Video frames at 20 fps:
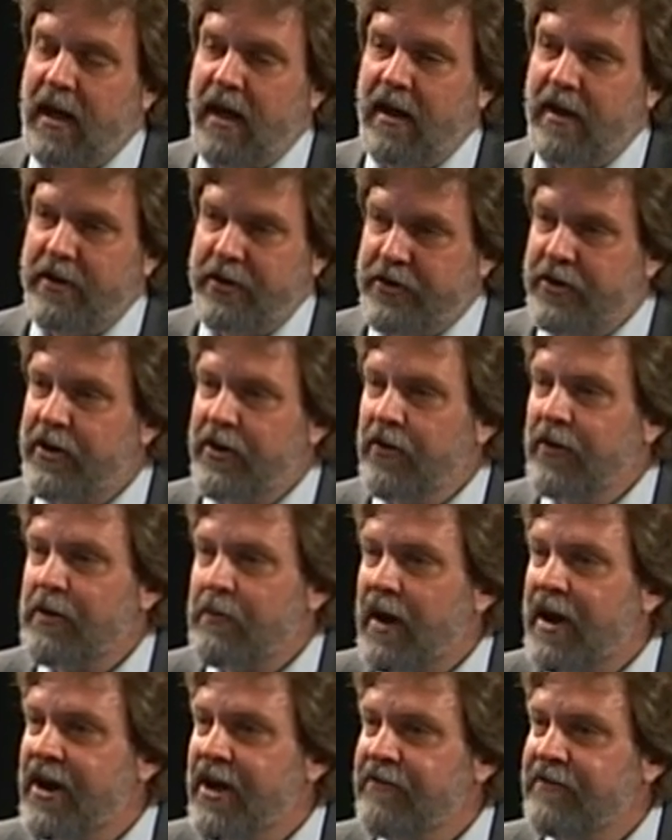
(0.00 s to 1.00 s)
you can only
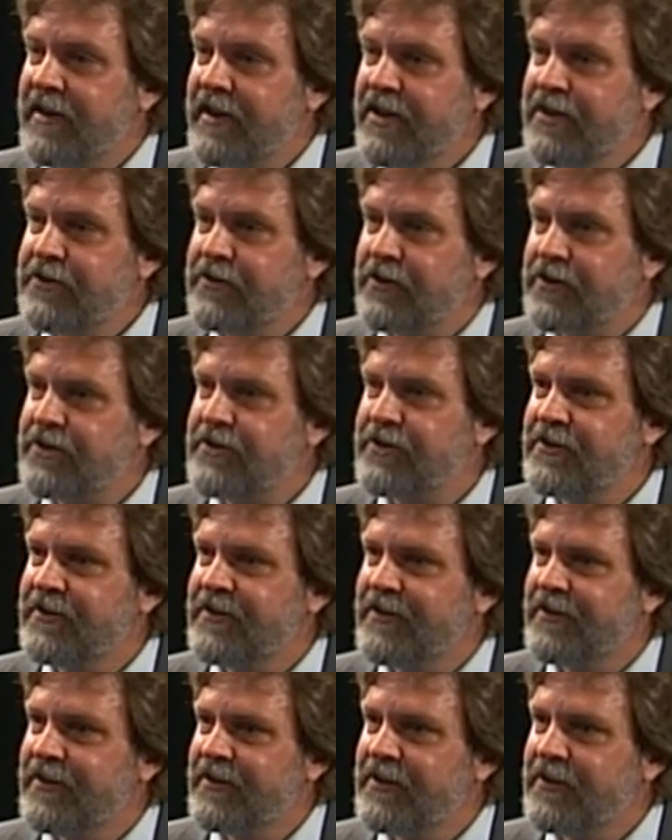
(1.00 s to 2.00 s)
write off the interest
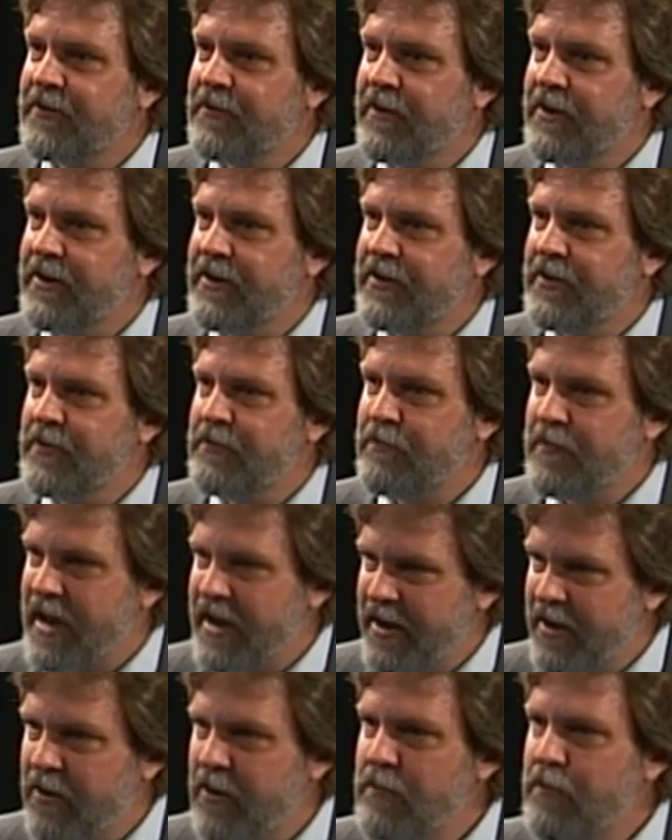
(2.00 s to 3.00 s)
when you pay
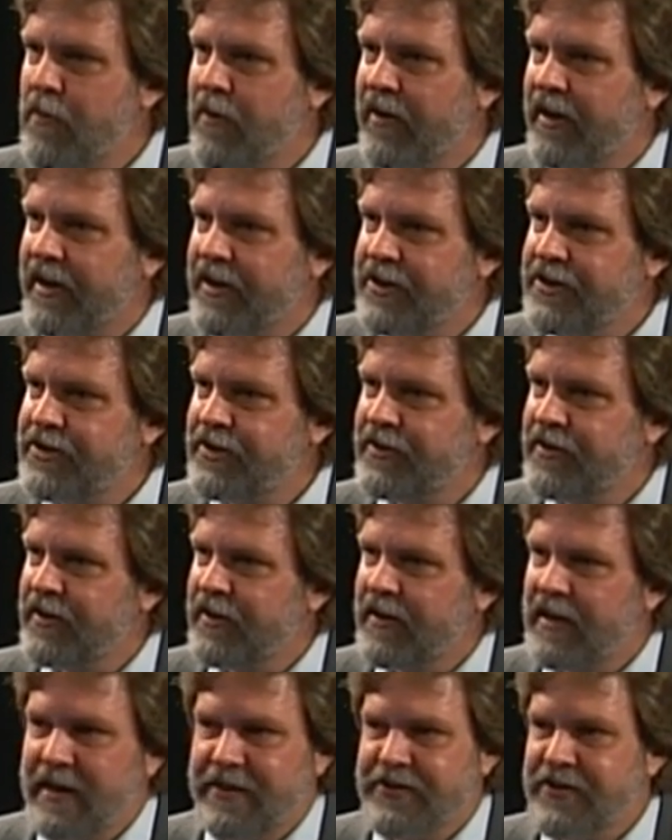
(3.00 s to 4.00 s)
a home mortgage.
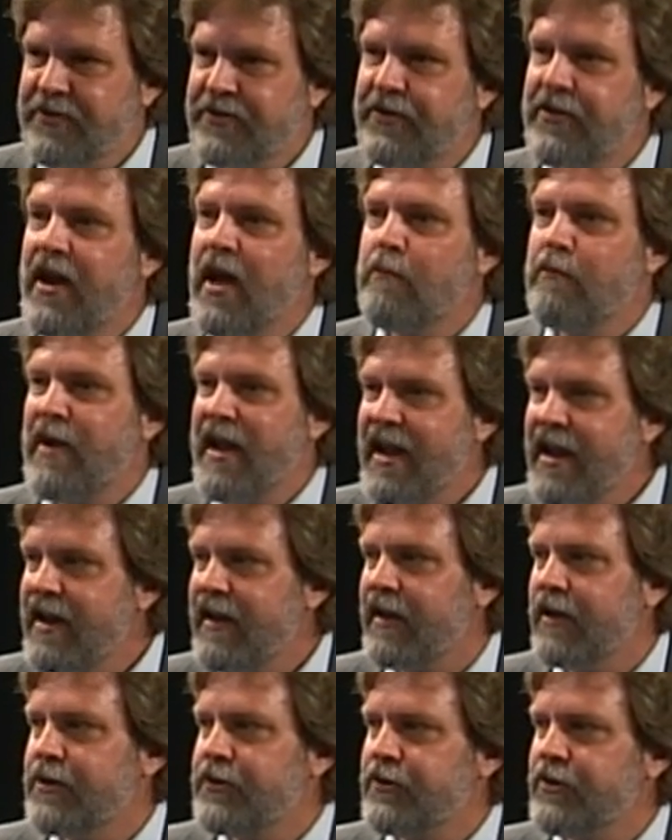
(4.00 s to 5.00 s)
And since they're not paying
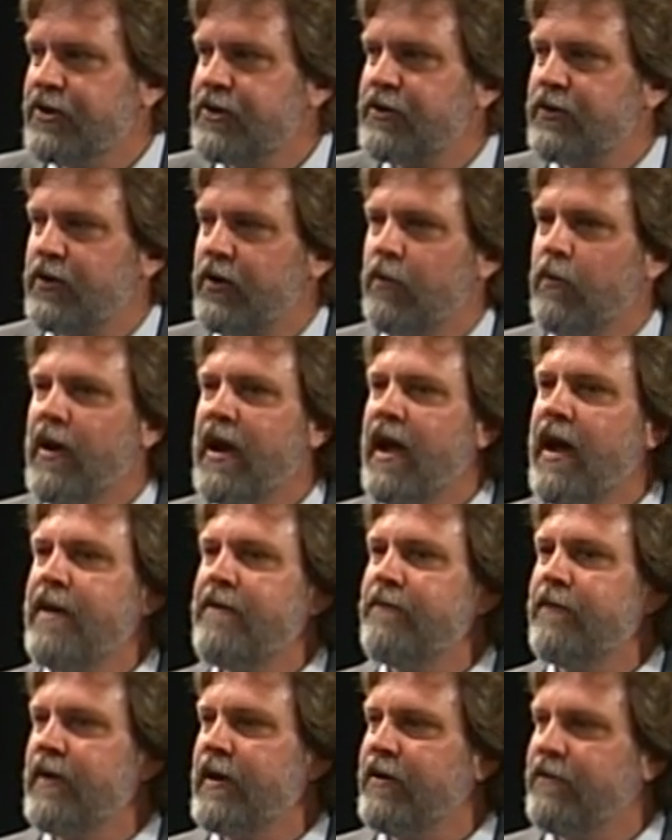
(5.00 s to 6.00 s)
interest, the way I
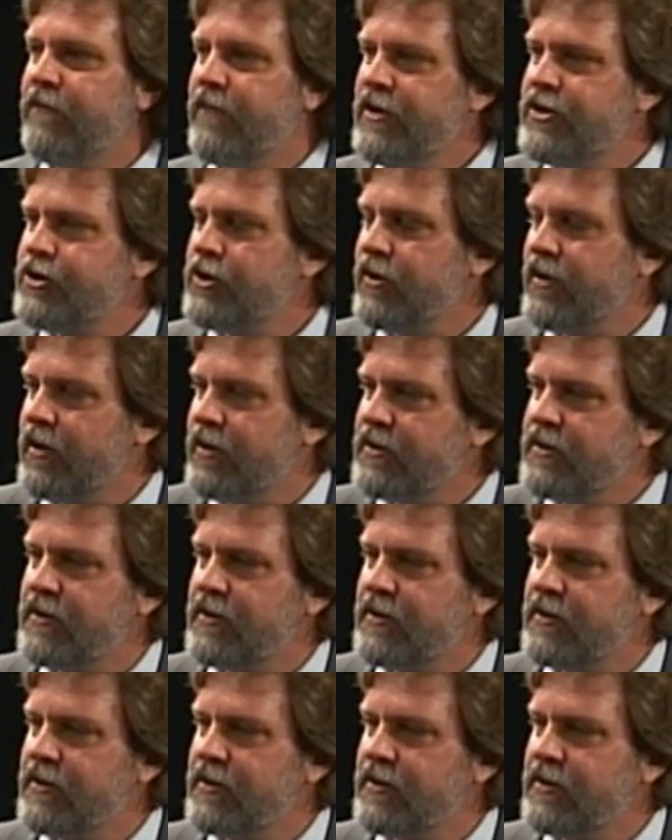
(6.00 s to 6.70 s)
envision this is